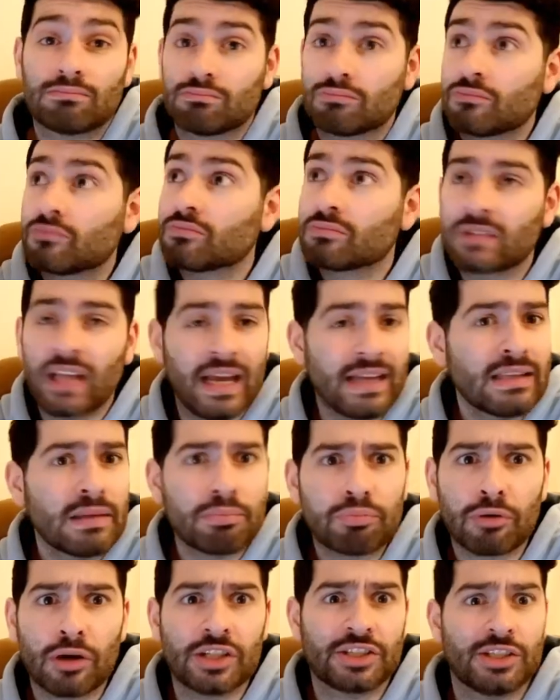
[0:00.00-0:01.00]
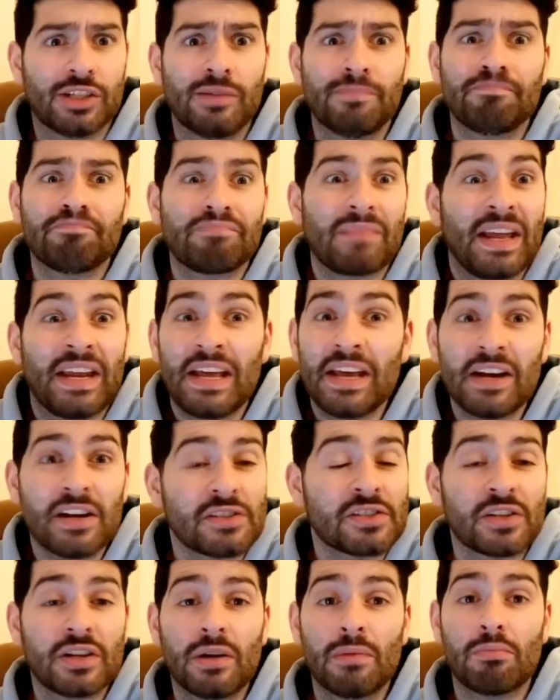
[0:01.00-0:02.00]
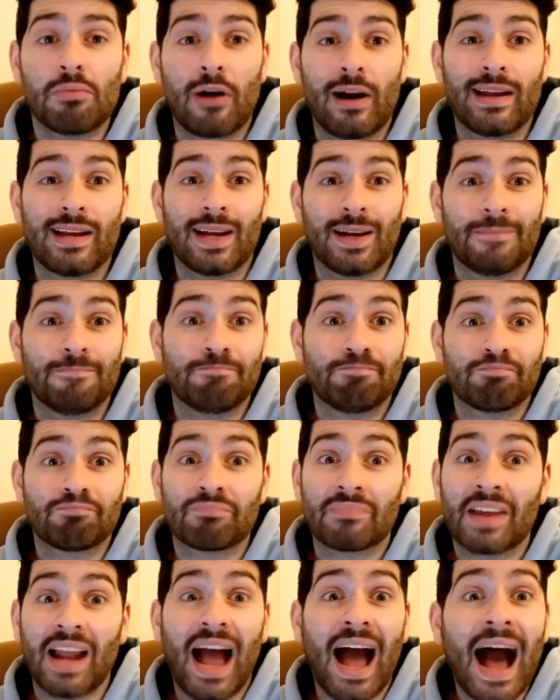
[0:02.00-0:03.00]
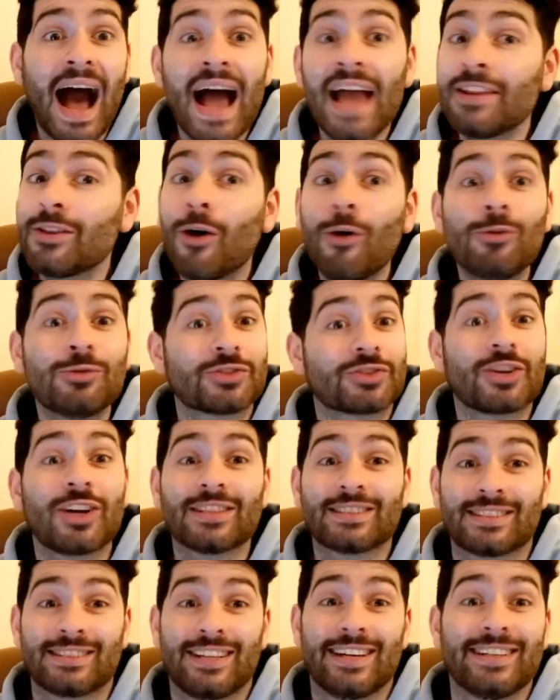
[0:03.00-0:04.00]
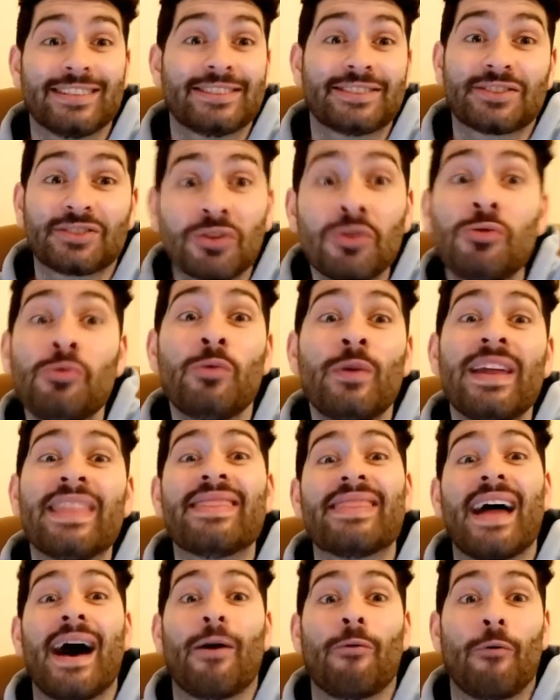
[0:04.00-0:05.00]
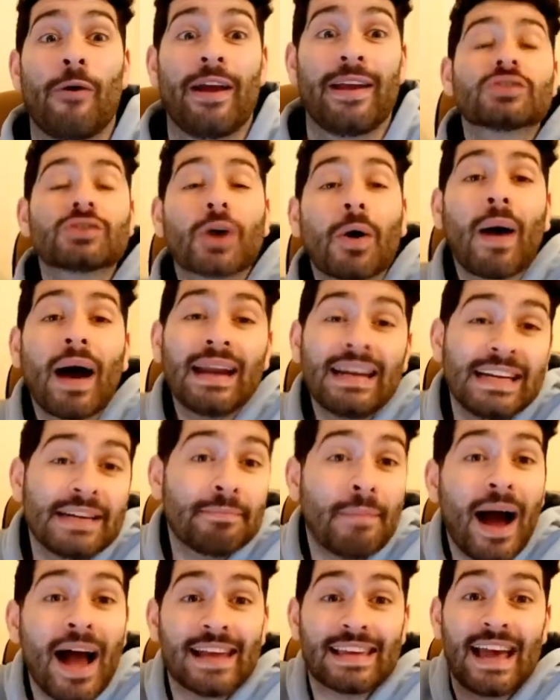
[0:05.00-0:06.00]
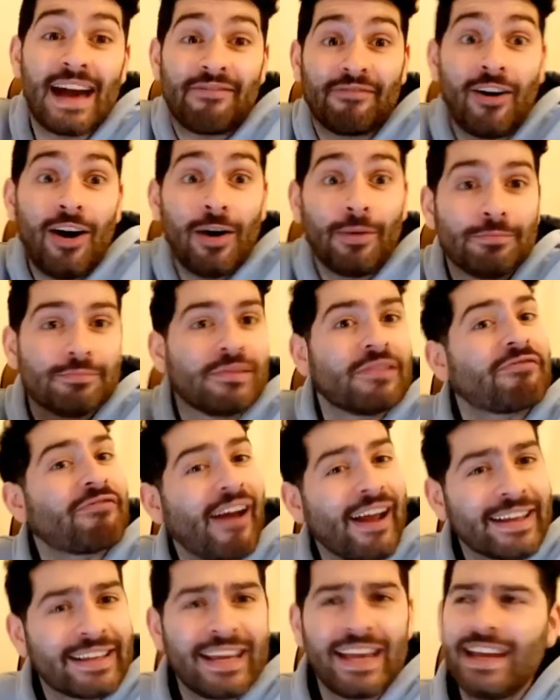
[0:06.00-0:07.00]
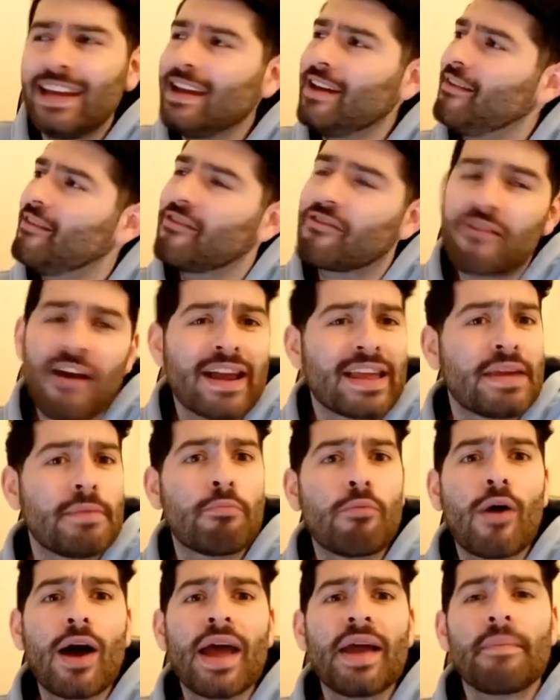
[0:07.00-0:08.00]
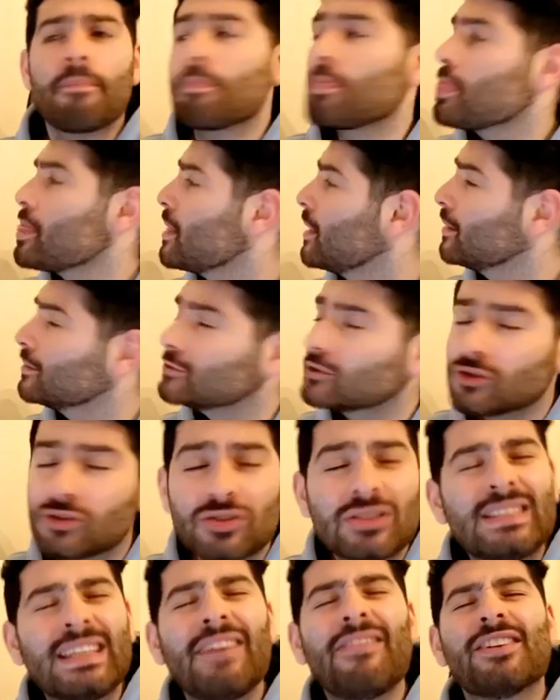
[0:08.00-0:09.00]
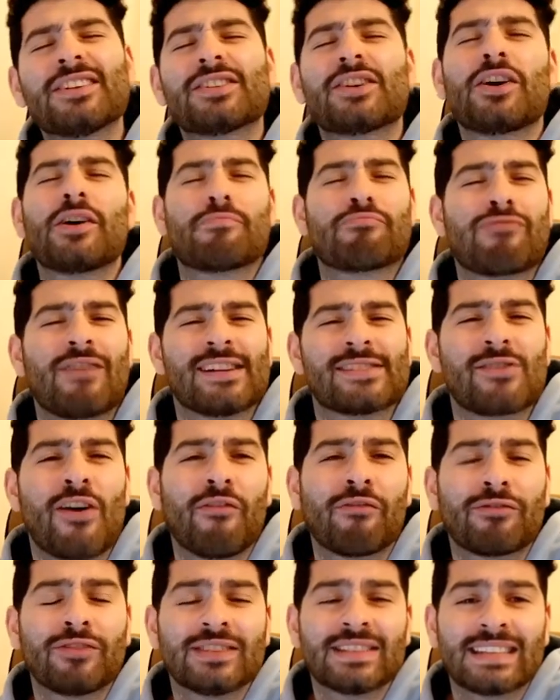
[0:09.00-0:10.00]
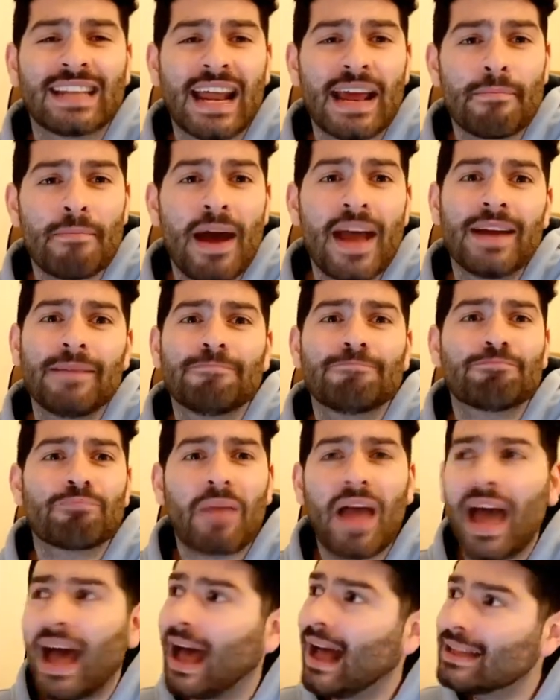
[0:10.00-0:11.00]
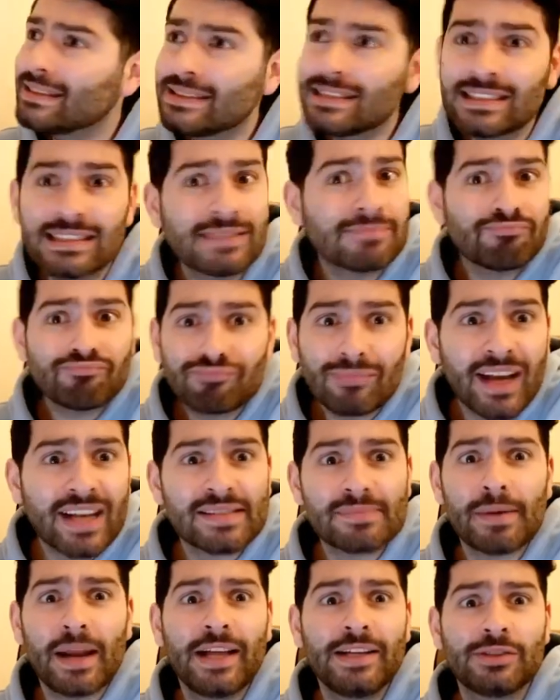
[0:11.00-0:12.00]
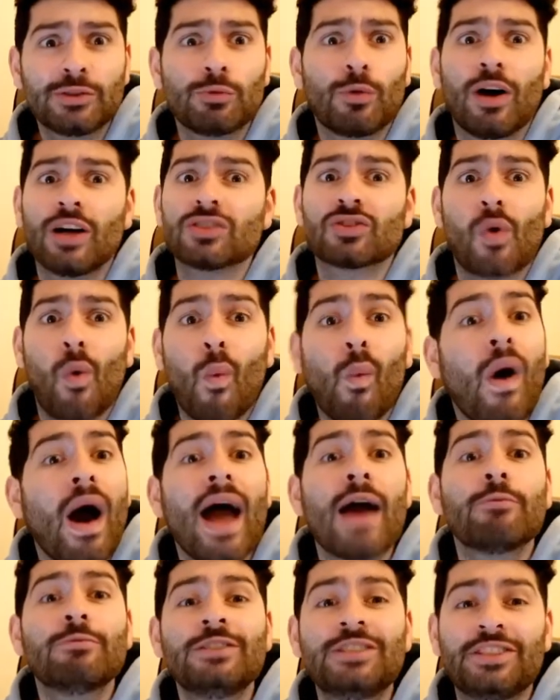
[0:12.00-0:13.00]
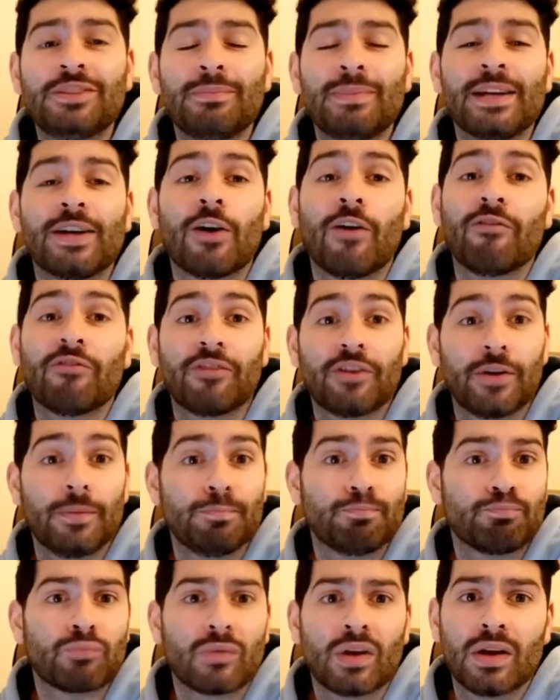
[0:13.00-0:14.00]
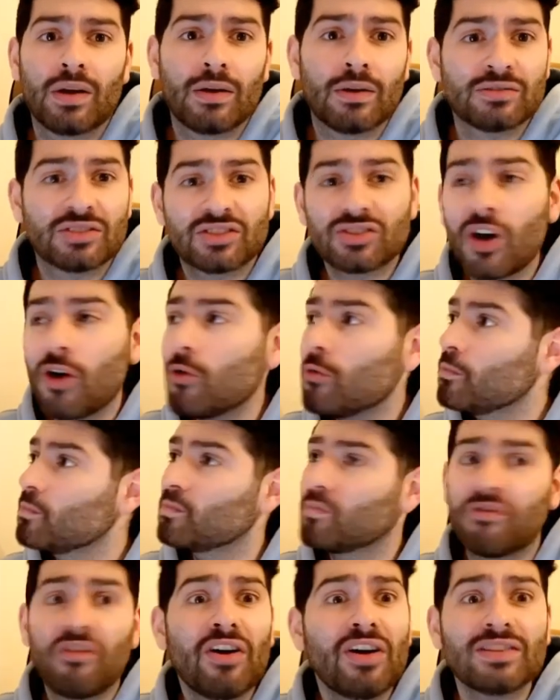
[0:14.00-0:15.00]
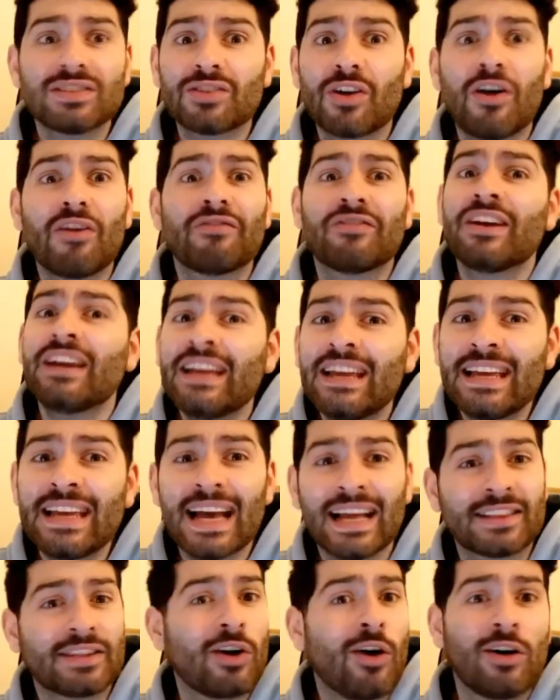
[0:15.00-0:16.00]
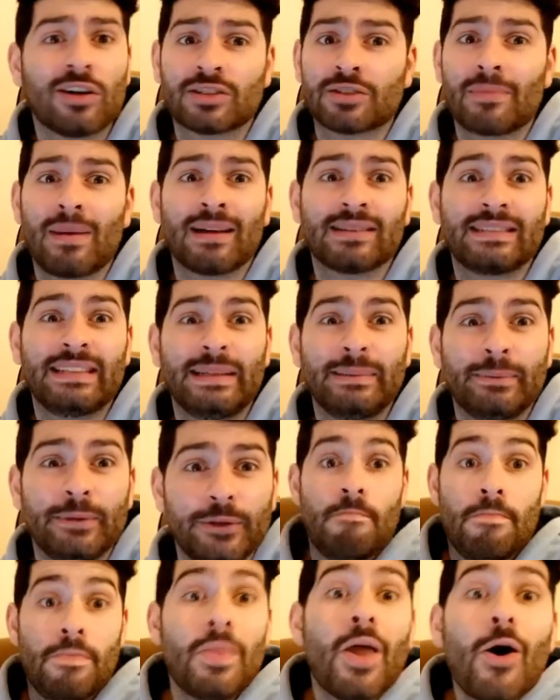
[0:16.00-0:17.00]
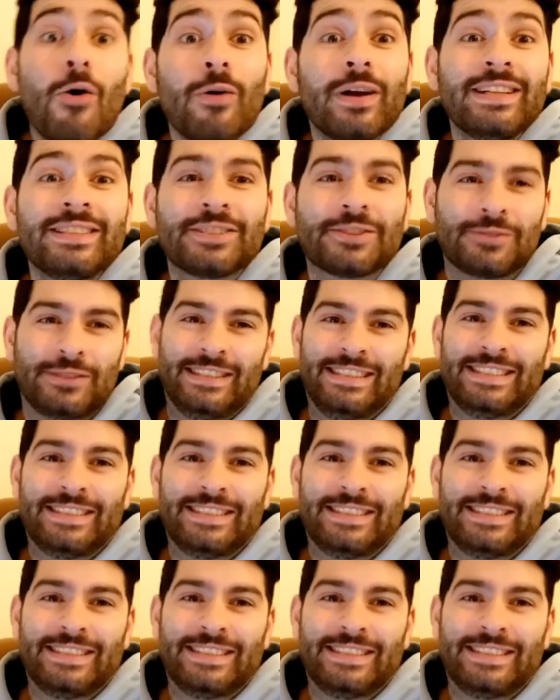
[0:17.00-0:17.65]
take the pressure, and hit us on the break. I don't trust us to win that way. So I need my gaffer, Frankie boy. Give us a good press conference today, mate, and explain to us why we should be confident. So, first off, he had to answer about team news. No injuries.